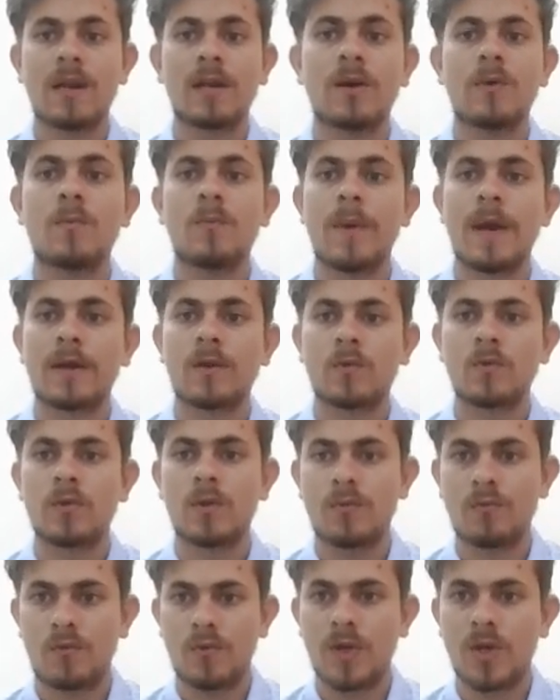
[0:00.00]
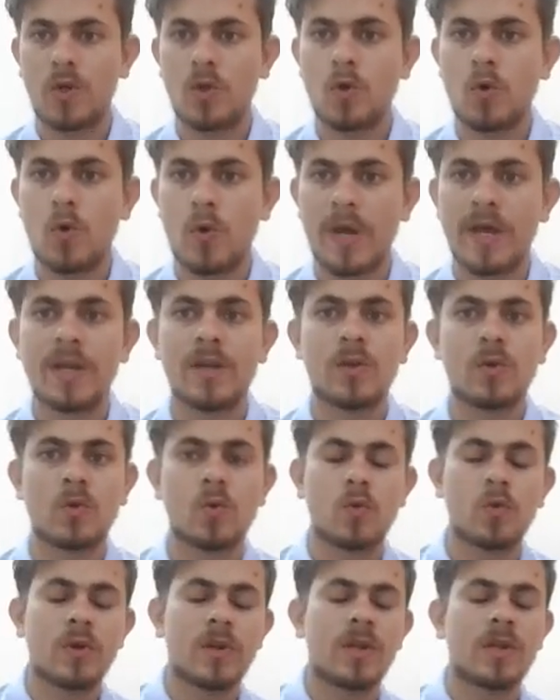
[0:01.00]
welcome back to the video and
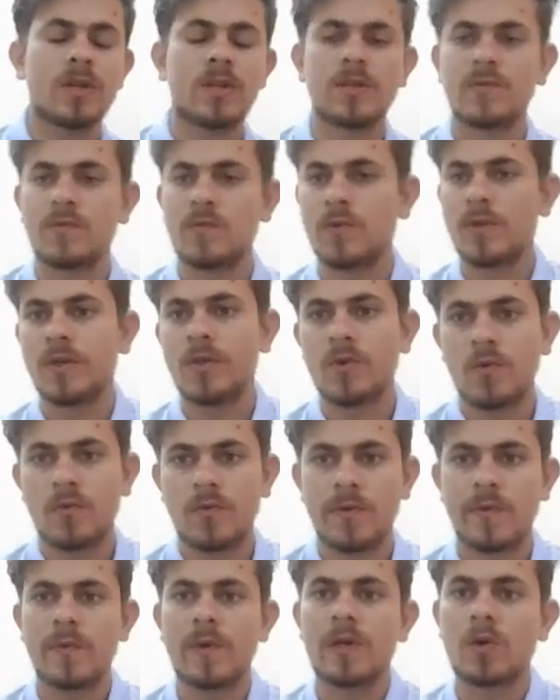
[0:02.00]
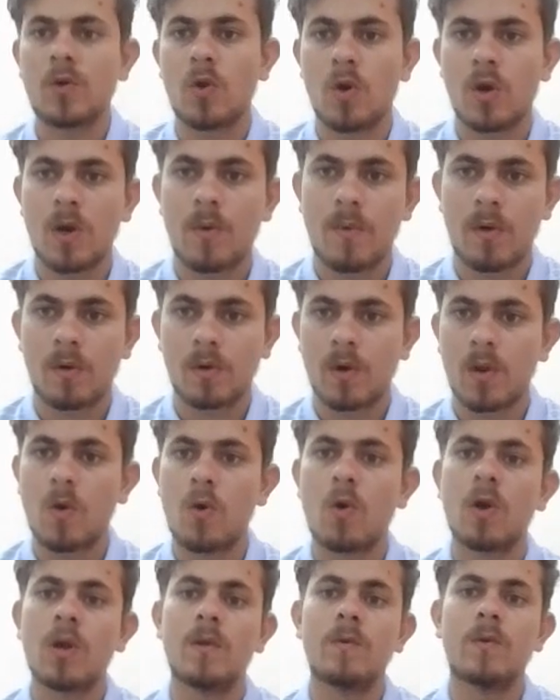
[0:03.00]
today in this video we will talk about a
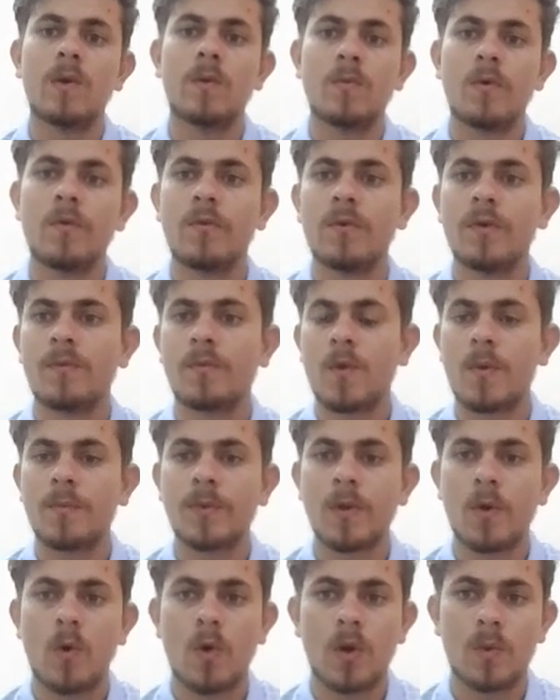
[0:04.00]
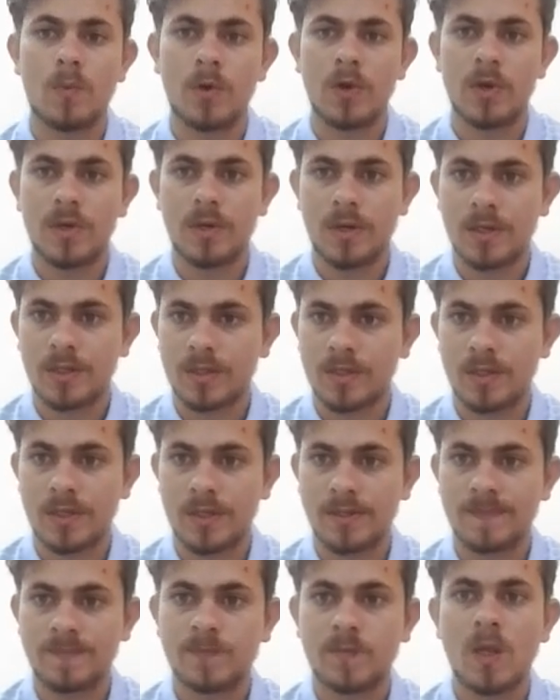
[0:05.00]
Hollywood movie from the Hollywood
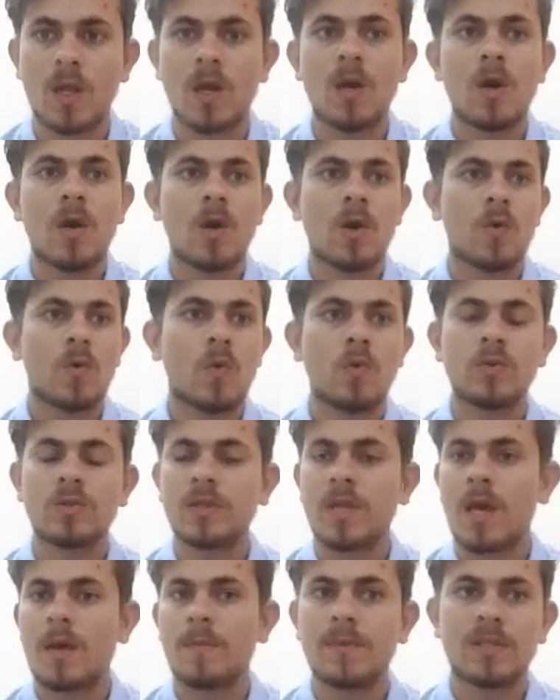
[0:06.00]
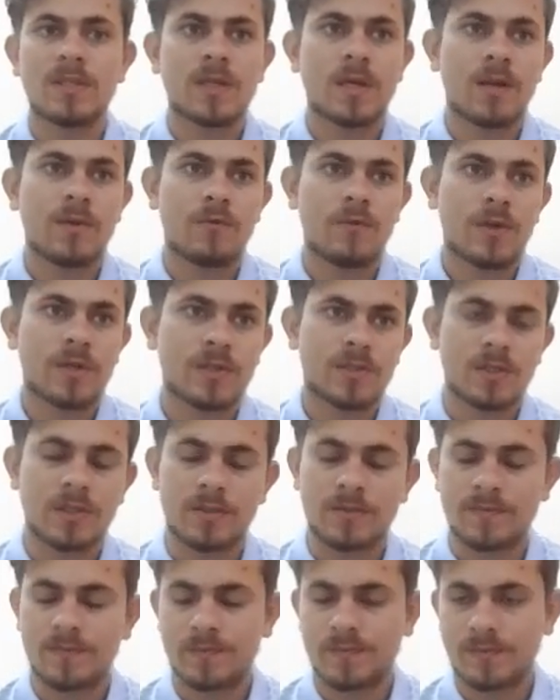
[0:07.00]
industry whose name is
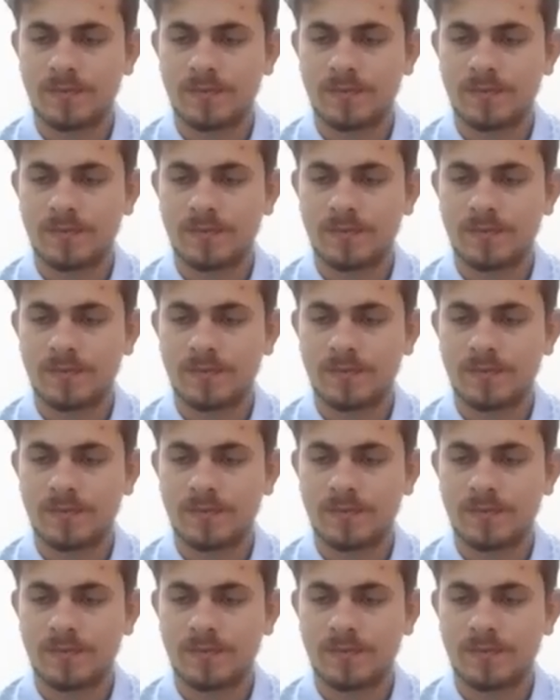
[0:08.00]
Conviction.